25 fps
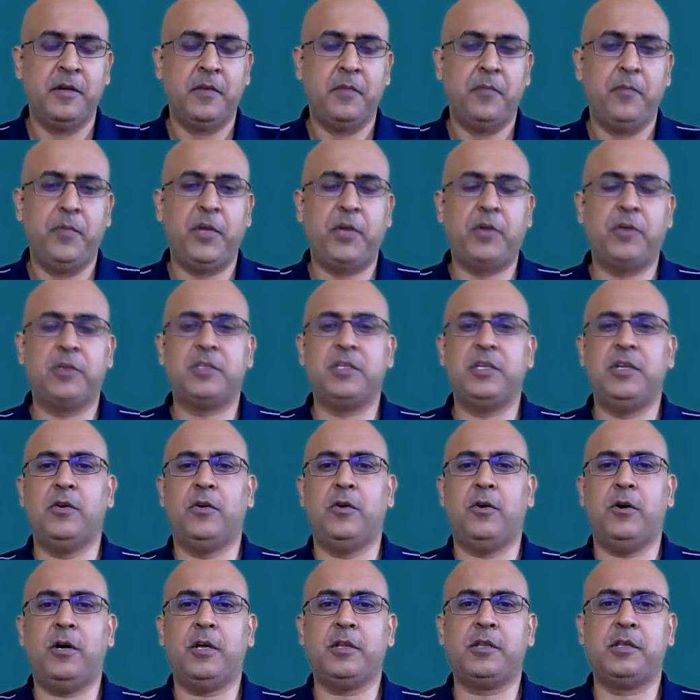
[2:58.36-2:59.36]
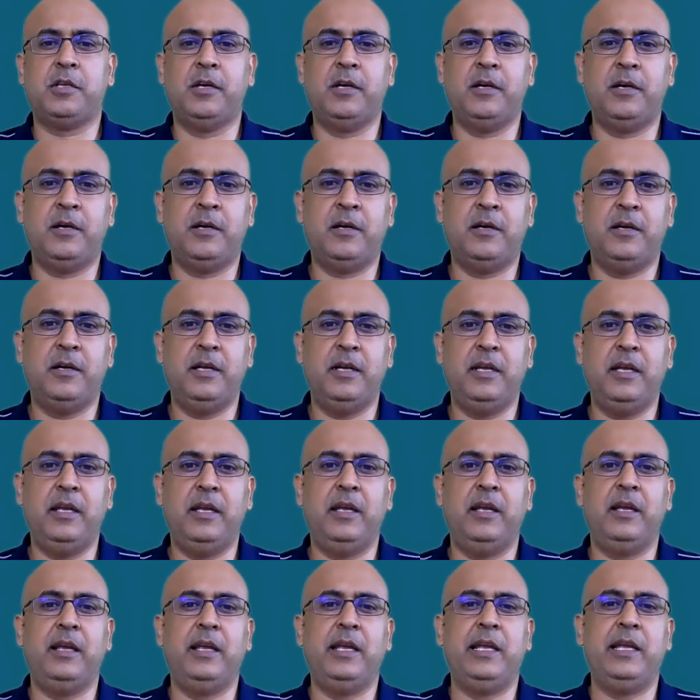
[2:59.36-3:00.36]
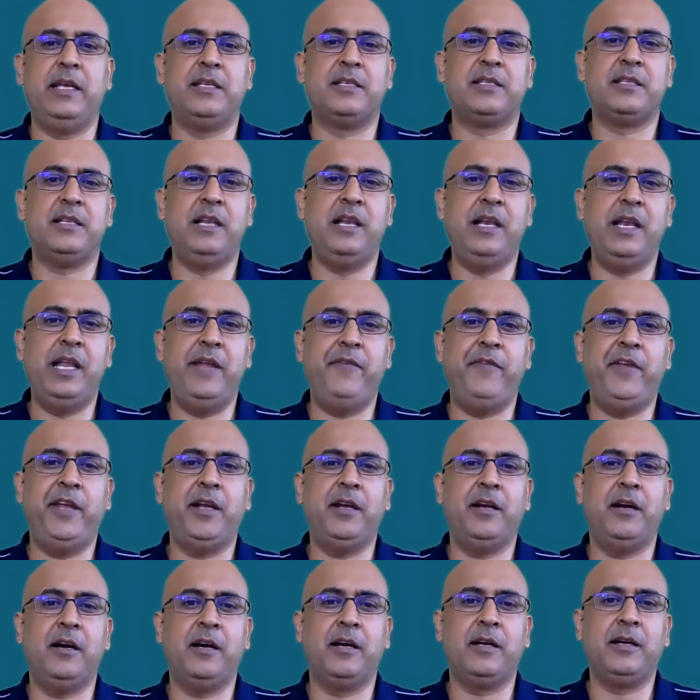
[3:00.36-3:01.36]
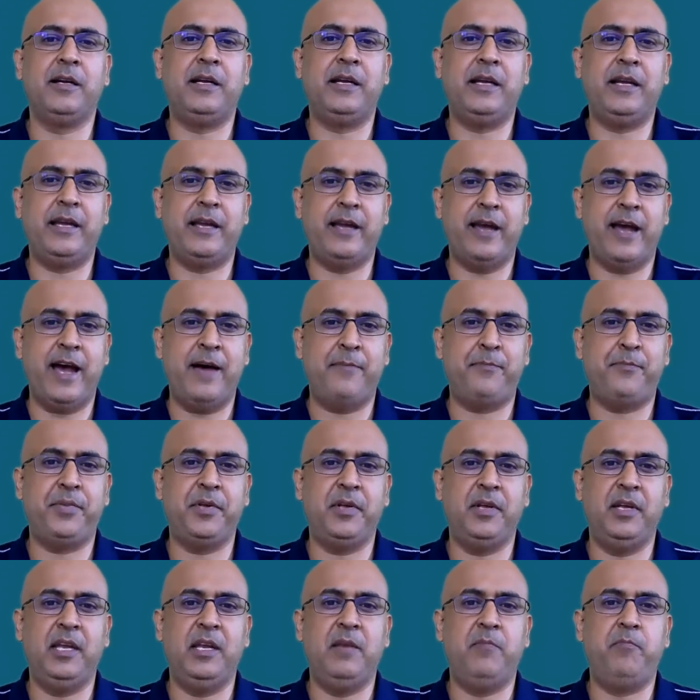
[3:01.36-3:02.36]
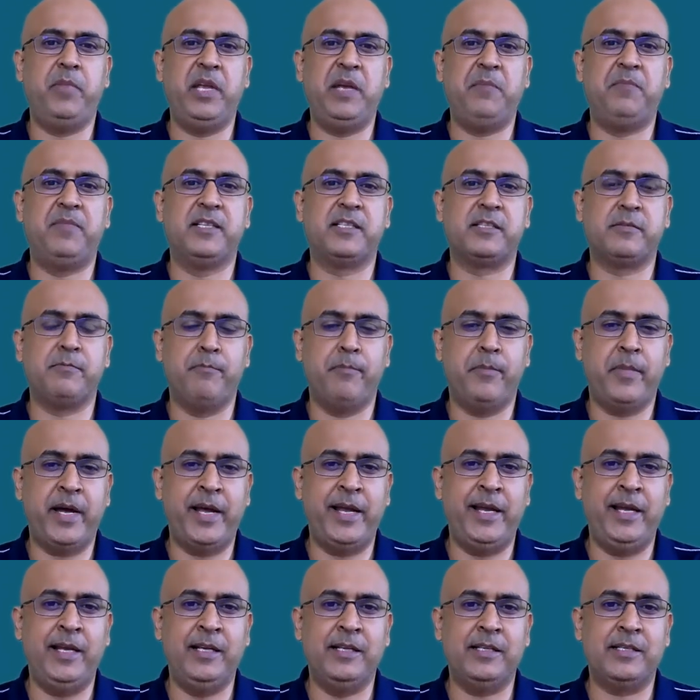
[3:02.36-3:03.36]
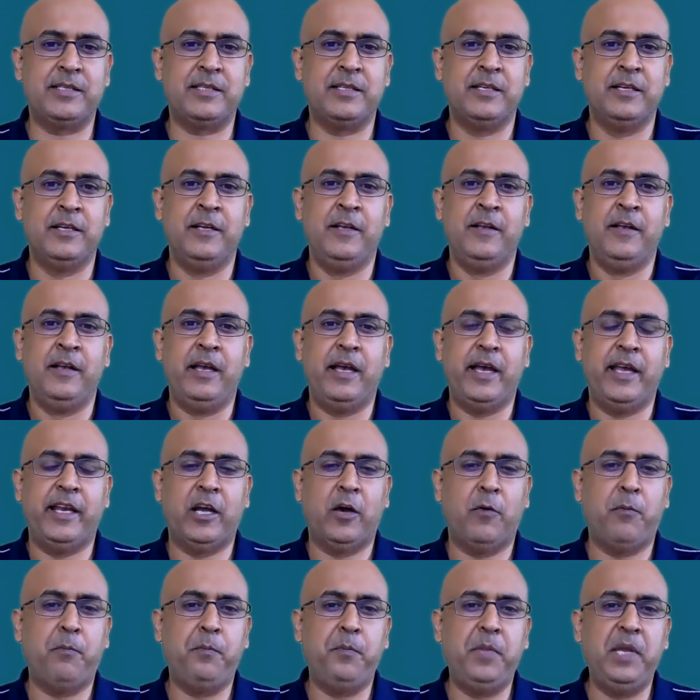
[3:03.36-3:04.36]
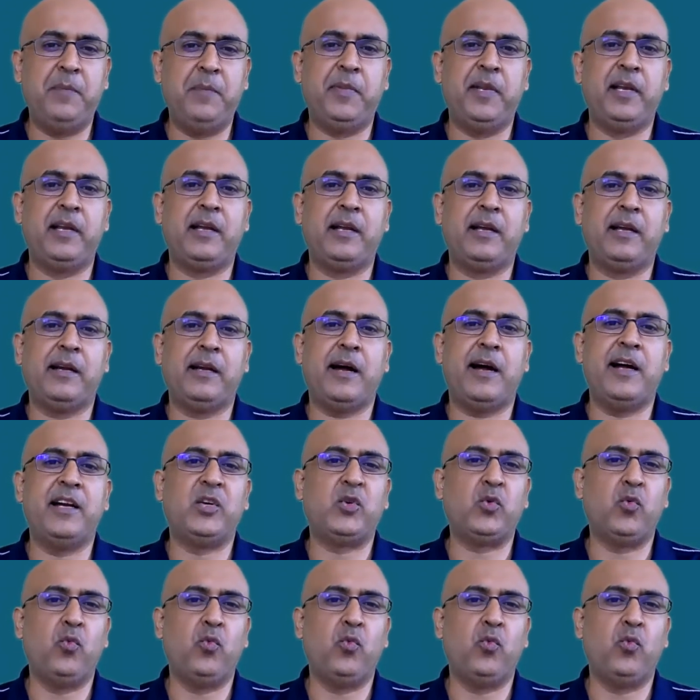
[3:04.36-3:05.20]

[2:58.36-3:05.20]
because the author is leaving a gap in people's minds, and now people can't